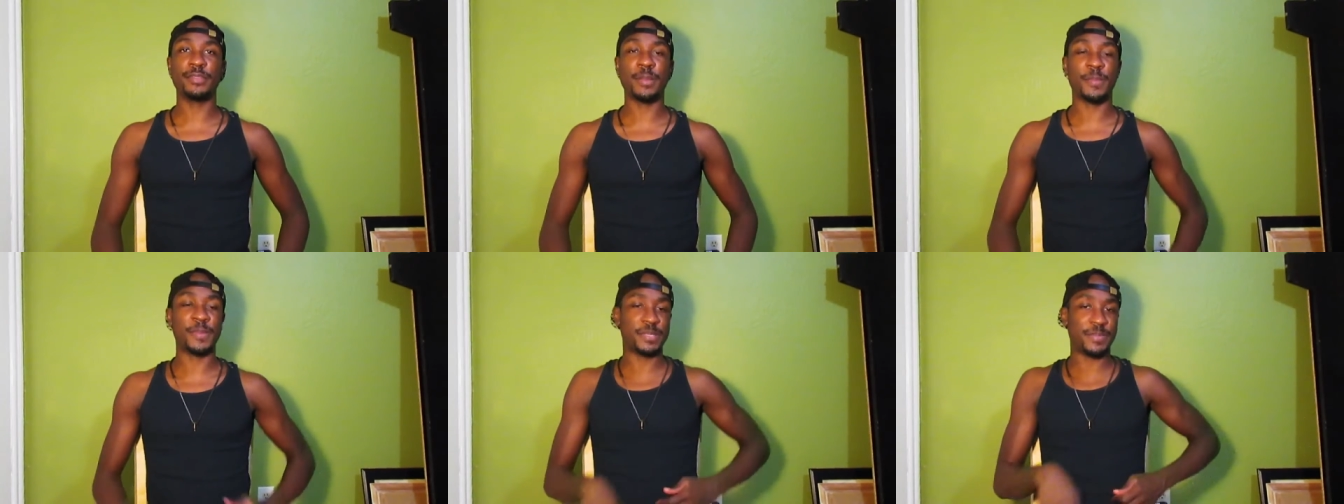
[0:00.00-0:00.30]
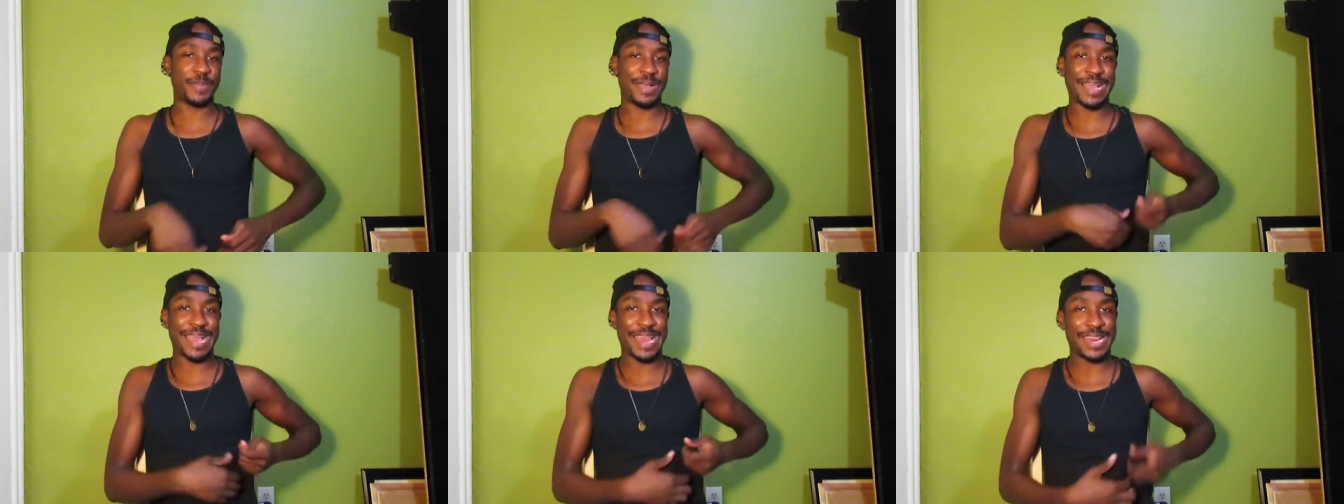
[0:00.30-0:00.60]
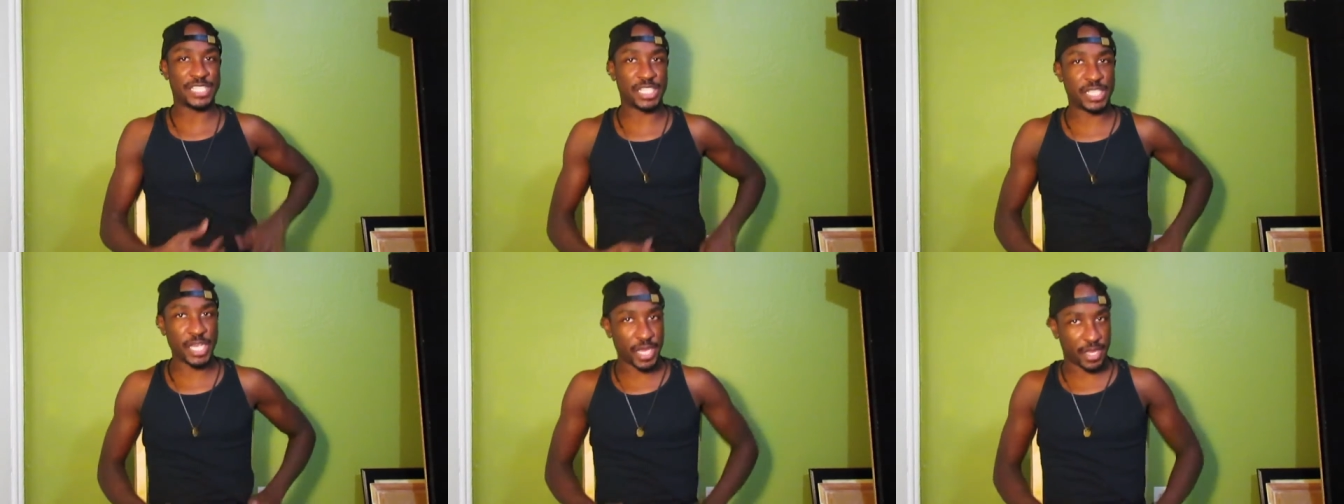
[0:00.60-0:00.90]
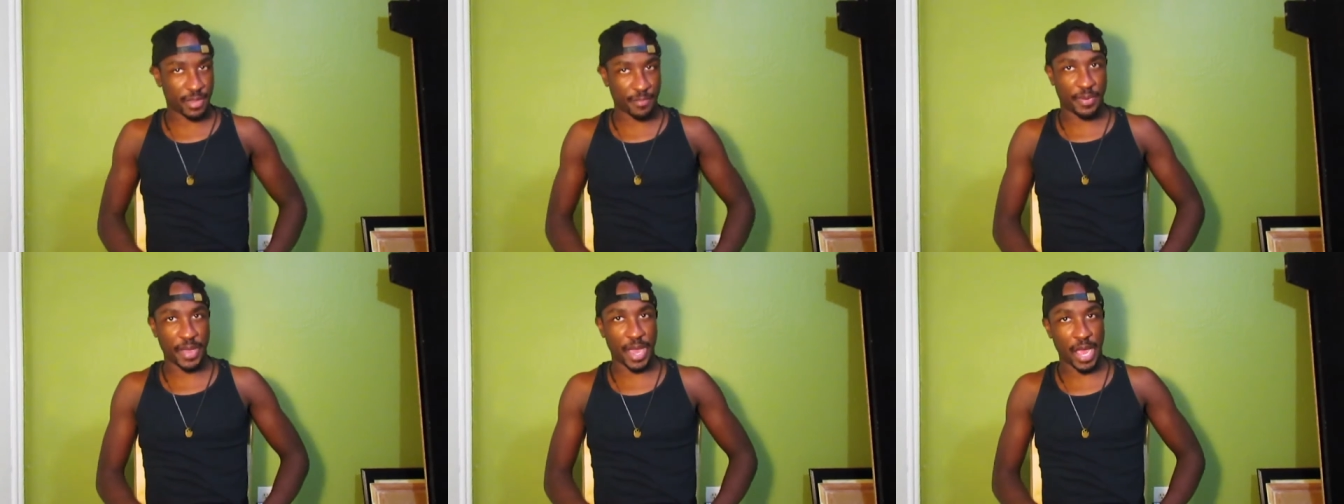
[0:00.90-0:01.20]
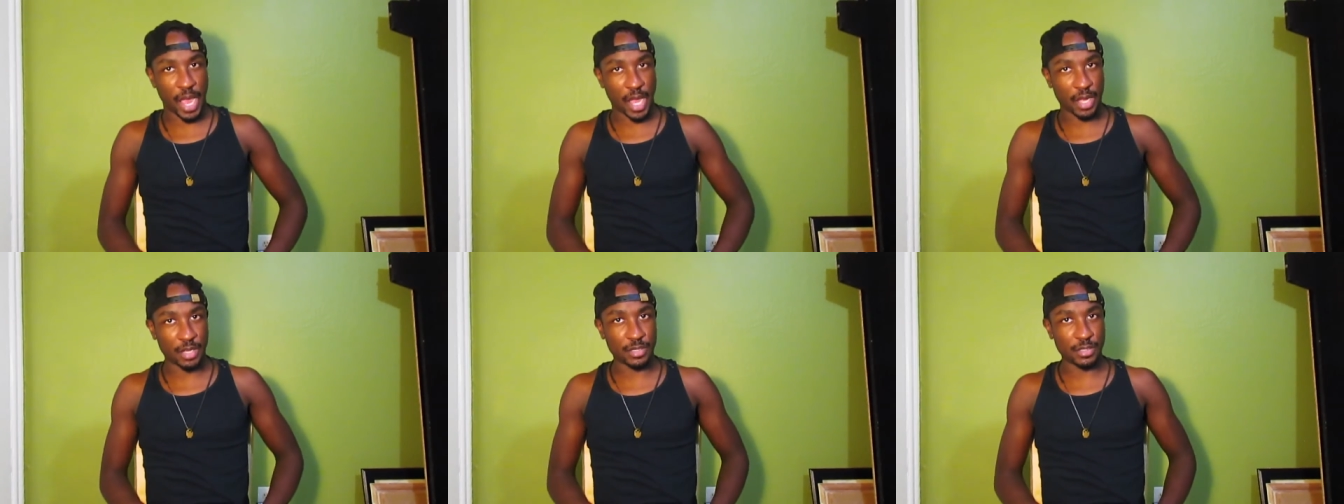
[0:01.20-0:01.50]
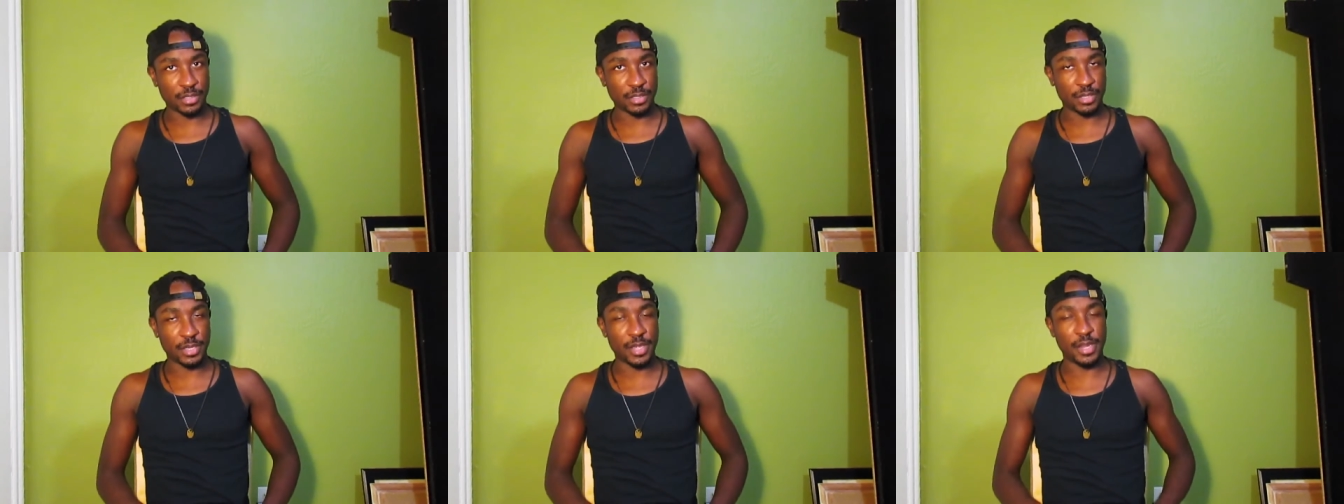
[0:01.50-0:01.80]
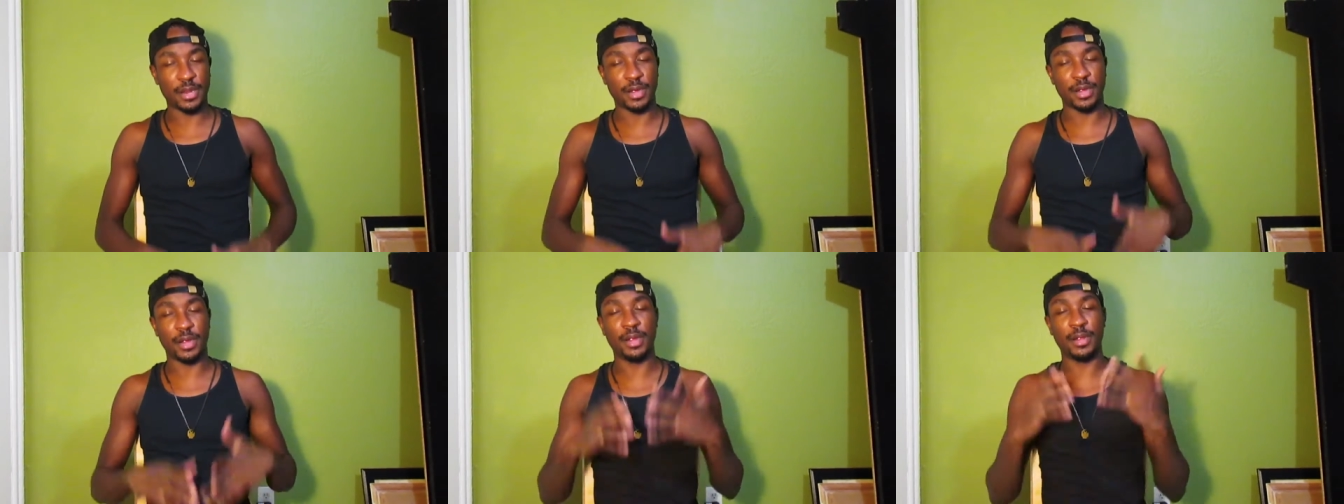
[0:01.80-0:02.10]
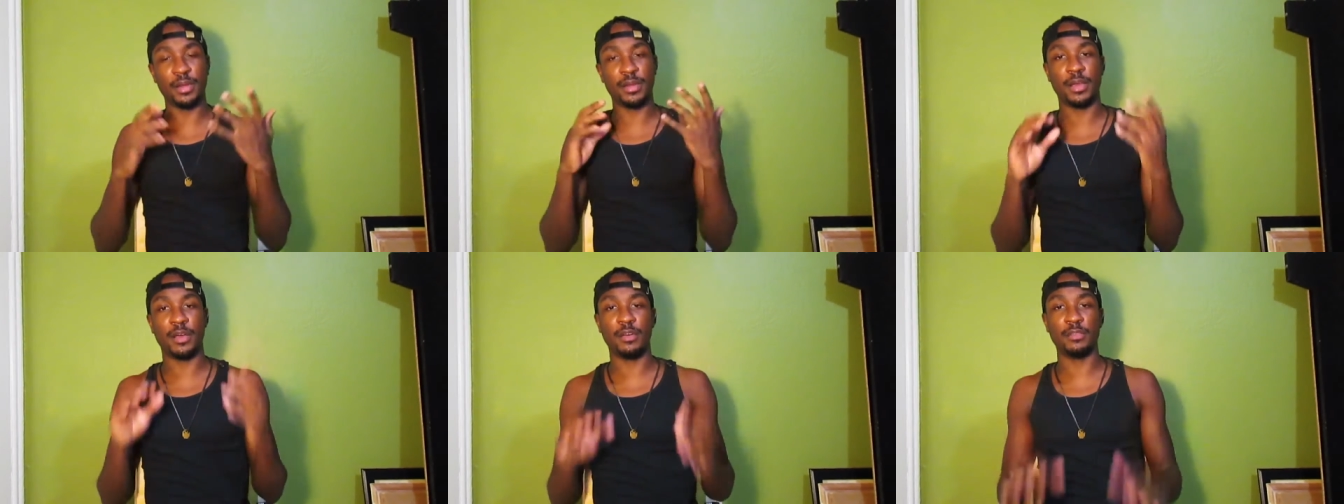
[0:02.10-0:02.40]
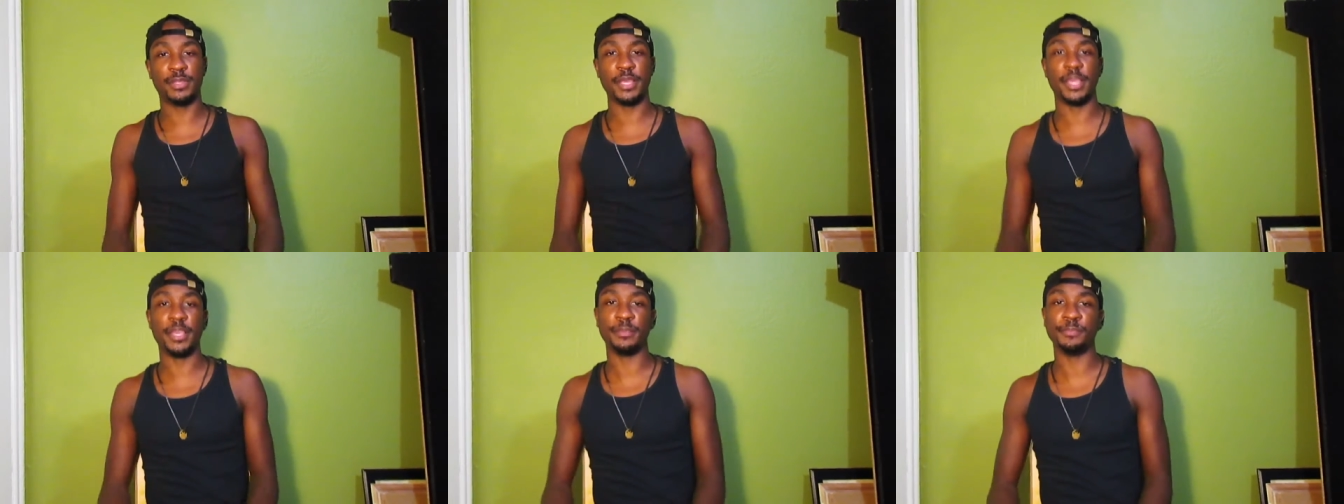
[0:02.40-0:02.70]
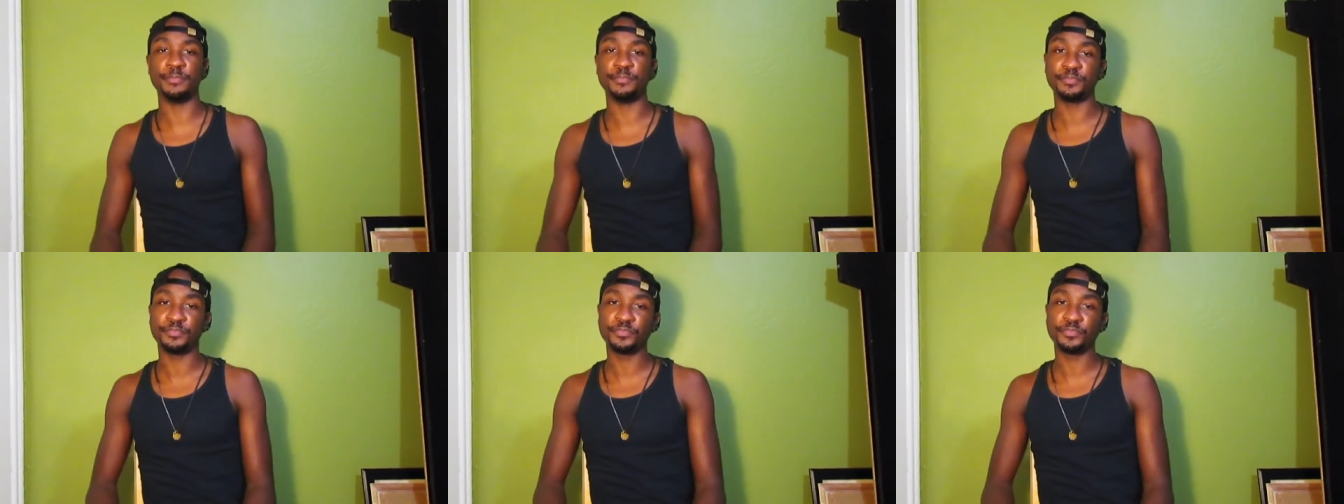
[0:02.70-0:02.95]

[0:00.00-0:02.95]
Talking about, I got a chicken pop. He done heard the whole thing.